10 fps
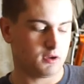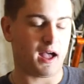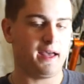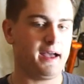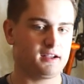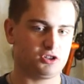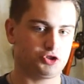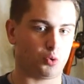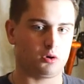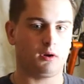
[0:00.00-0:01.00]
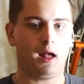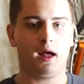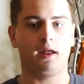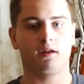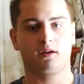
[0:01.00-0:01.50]
kayak, shorter
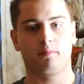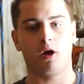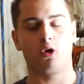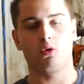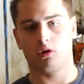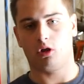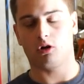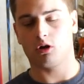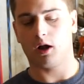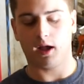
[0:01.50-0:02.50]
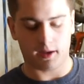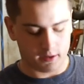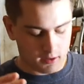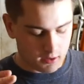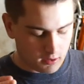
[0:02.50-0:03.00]
rod, boat, longer rod,
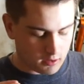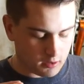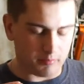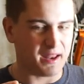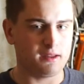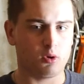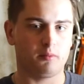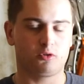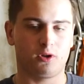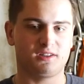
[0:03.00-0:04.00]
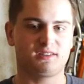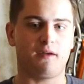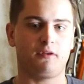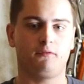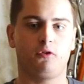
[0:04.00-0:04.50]
um, but anywhere between a
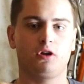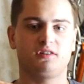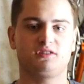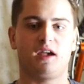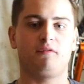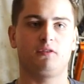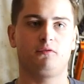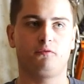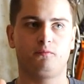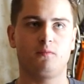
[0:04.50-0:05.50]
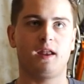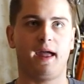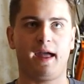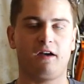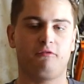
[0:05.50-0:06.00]
seven foot to seven and a
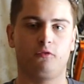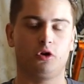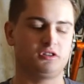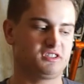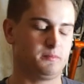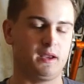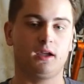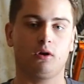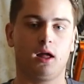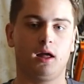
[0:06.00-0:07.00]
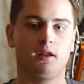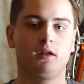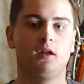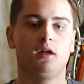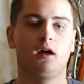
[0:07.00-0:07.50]
half foot spinning rod,
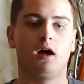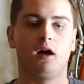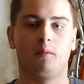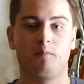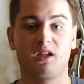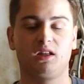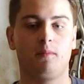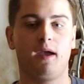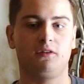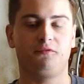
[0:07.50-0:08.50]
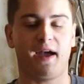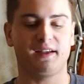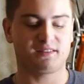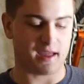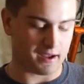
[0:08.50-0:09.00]
um, medium medium
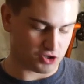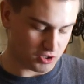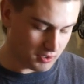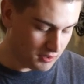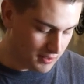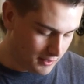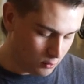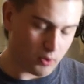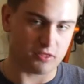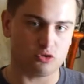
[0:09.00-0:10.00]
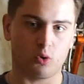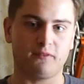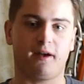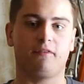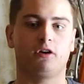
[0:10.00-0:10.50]
fast action with a
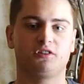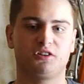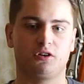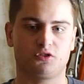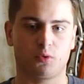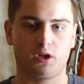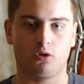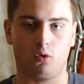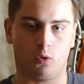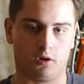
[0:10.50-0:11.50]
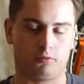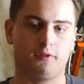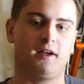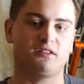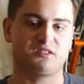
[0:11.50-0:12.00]
2500 series reel or a
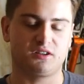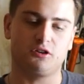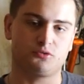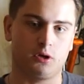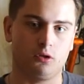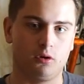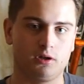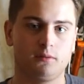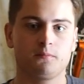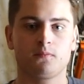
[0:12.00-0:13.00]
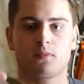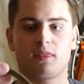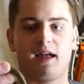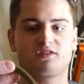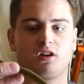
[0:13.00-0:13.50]
3000 series reel on it.
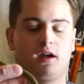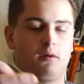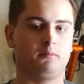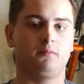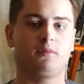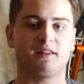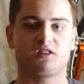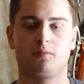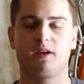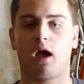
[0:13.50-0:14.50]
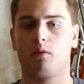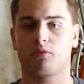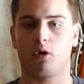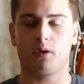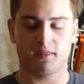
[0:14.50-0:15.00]
That's gonna how that's gonna be how I'm
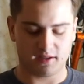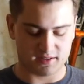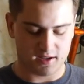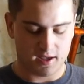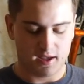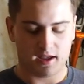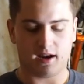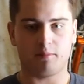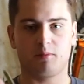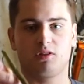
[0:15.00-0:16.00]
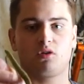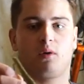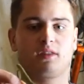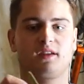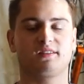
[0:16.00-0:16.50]
throwing this, and I'm gonna be
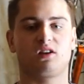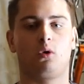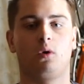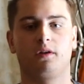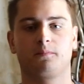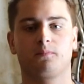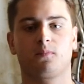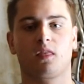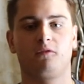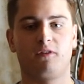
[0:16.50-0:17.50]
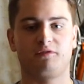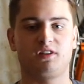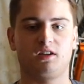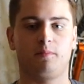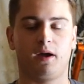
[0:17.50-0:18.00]
throwing this on
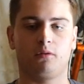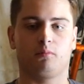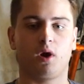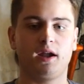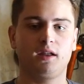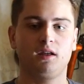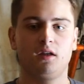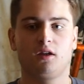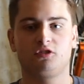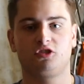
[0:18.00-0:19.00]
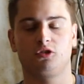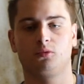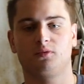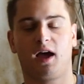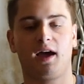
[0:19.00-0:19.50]
15 pound braid
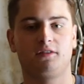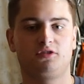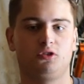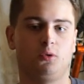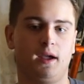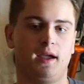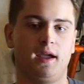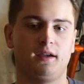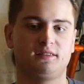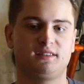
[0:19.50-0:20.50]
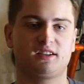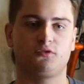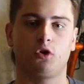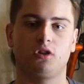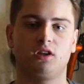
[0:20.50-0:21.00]
to tied to a six
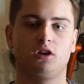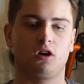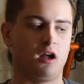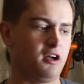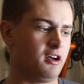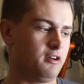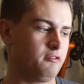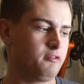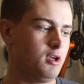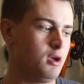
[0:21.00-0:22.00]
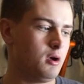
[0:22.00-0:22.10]
foot leader of